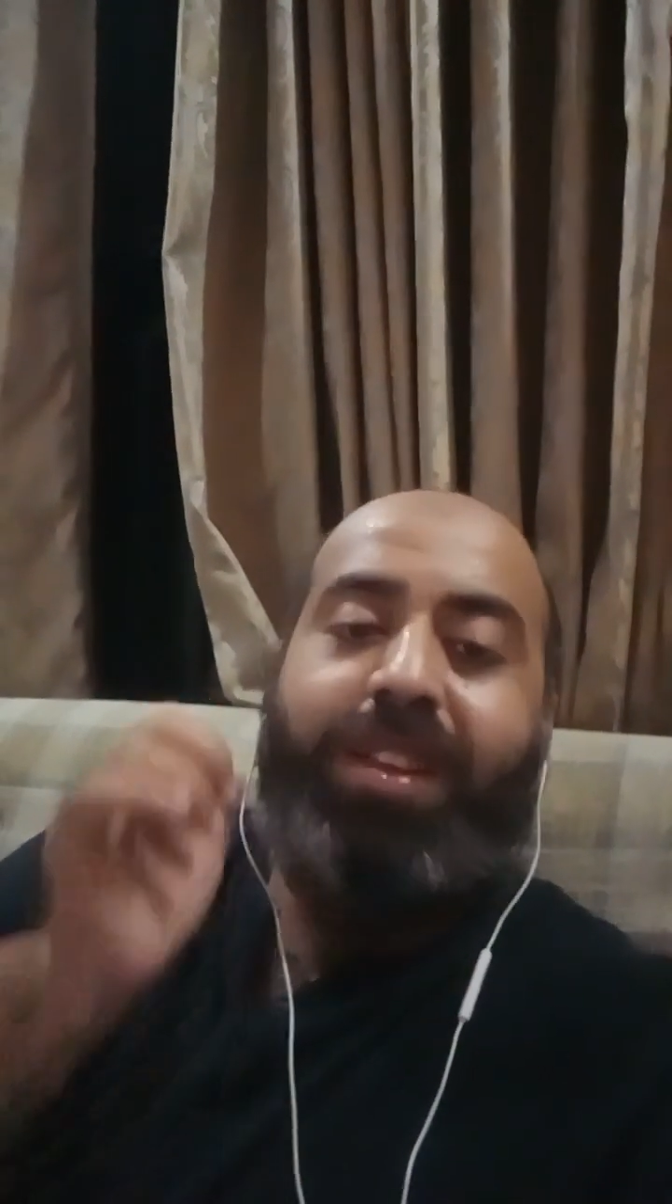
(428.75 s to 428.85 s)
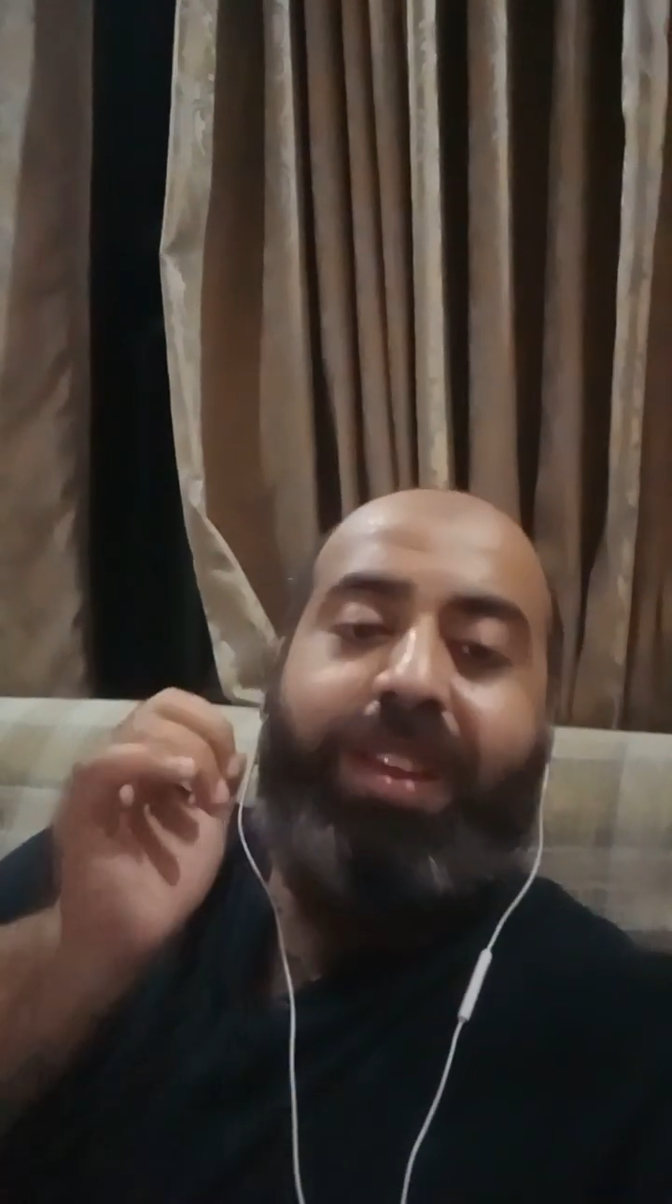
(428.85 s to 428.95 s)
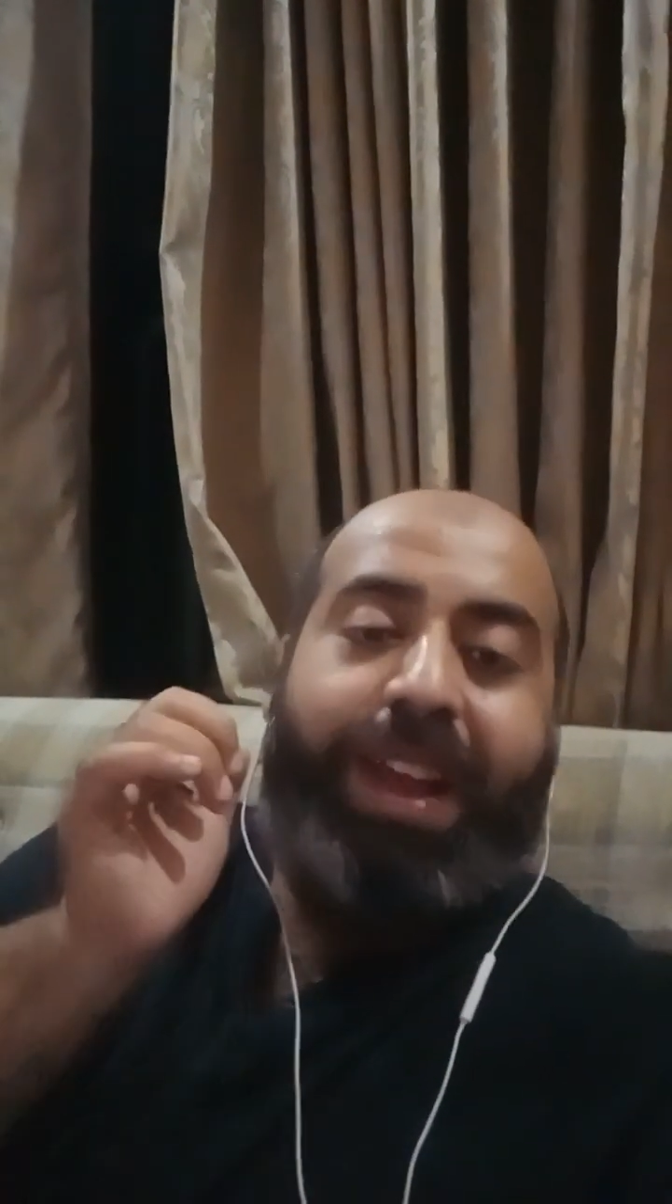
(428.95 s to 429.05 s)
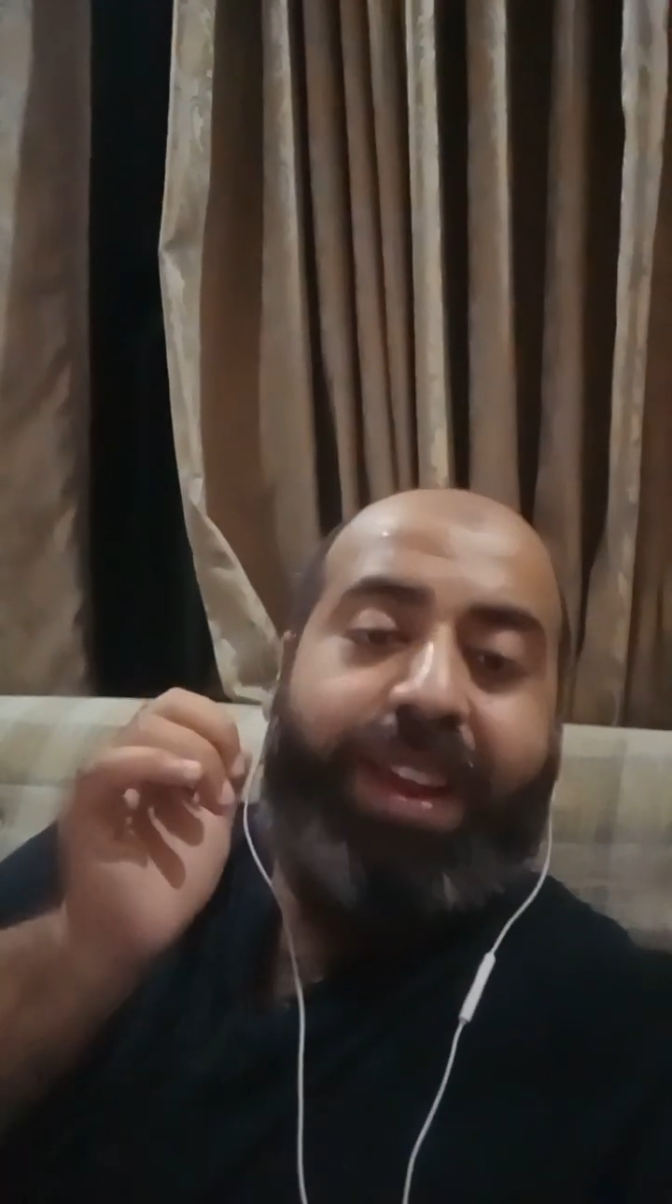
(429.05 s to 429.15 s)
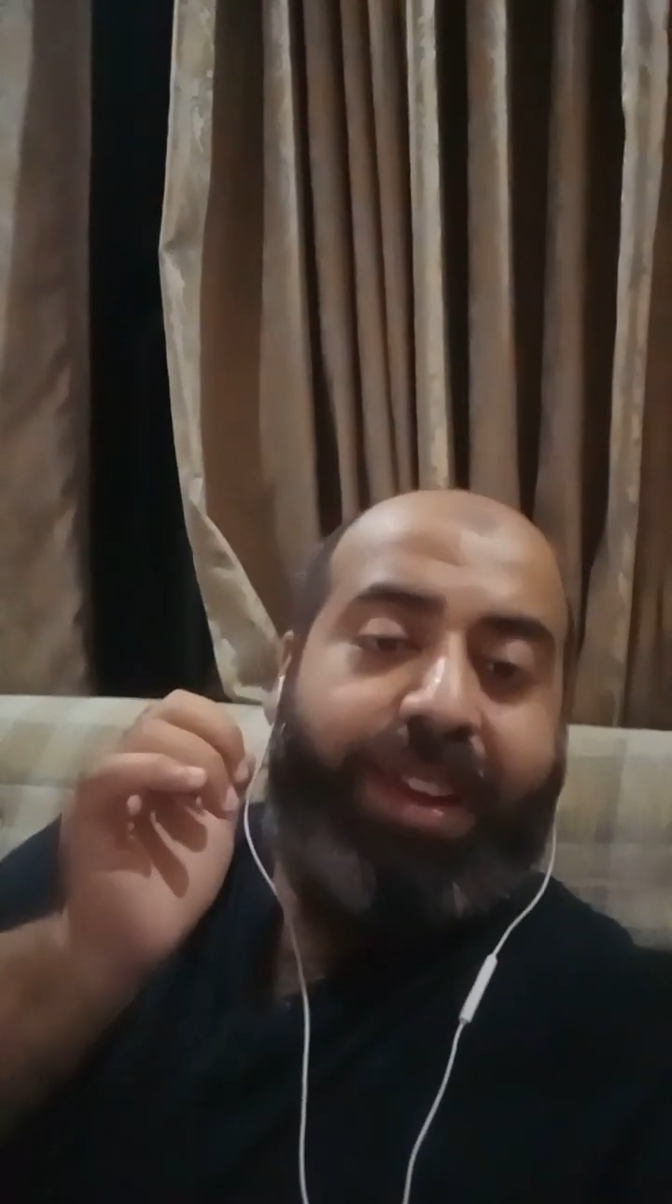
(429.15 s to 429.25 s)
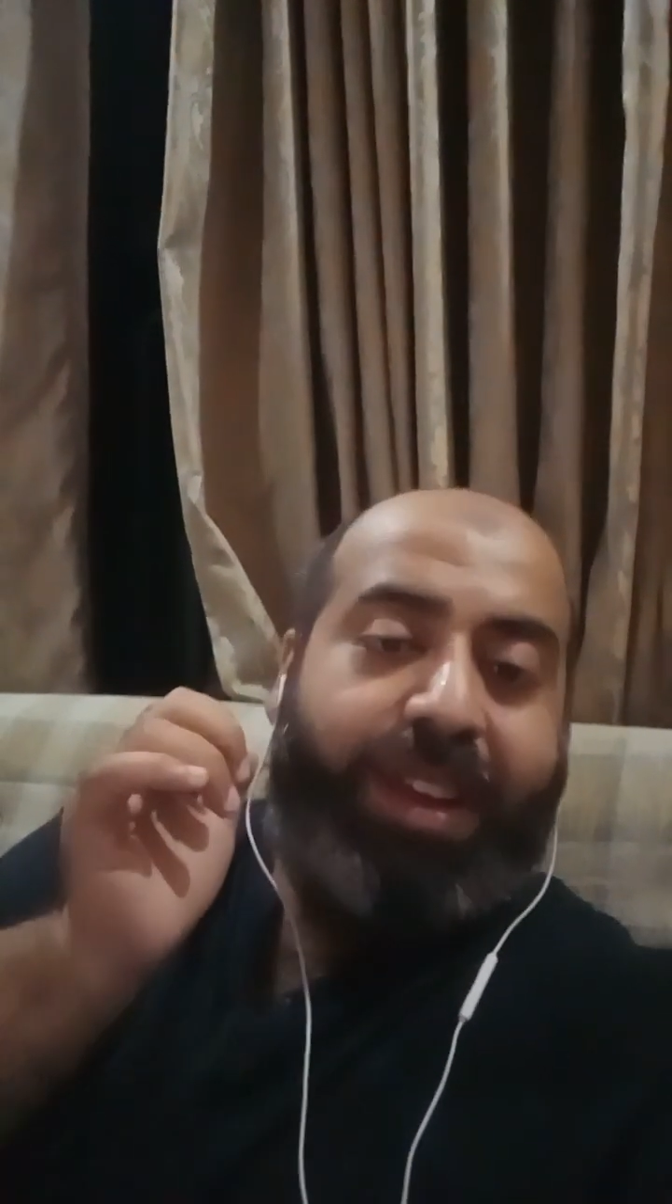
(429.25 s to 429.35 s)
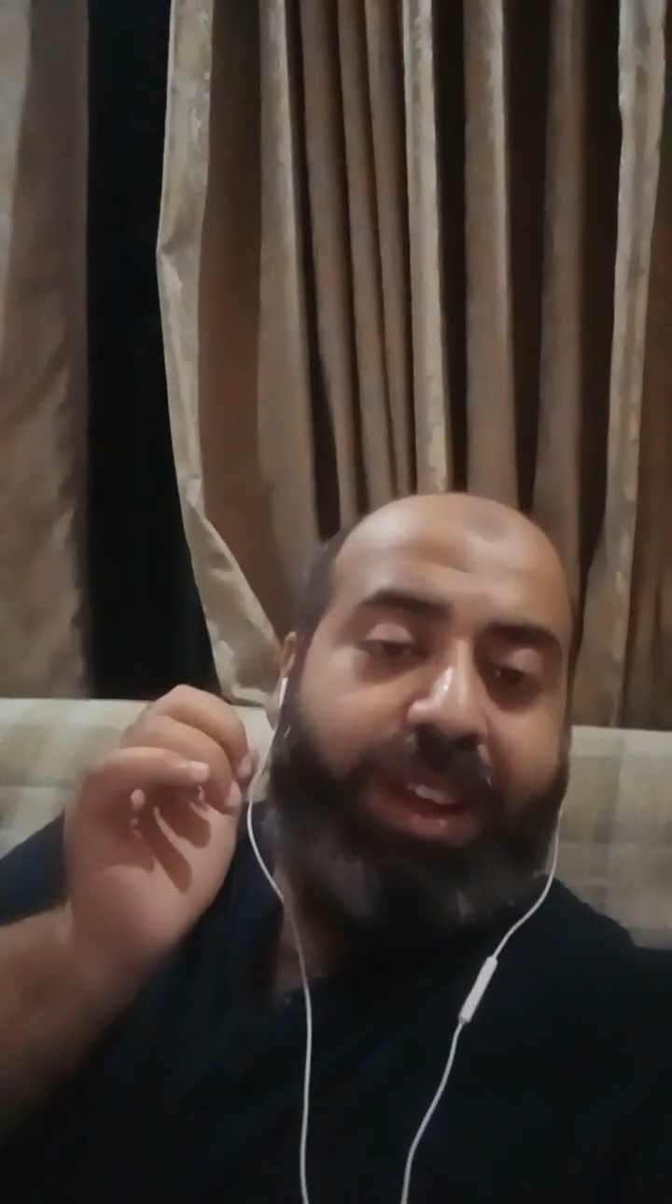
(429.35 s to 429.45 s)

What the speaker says: their